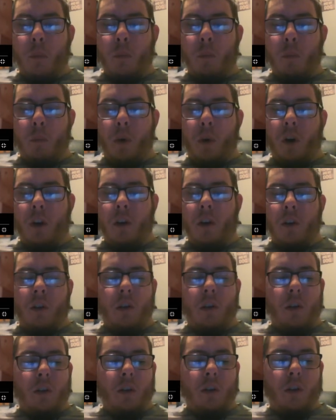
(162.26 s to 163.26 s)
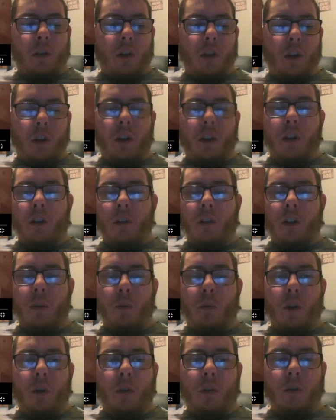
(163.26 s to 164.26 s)
But all right, let's
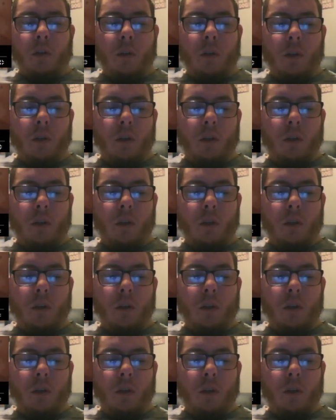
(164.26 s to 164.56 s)
keep going.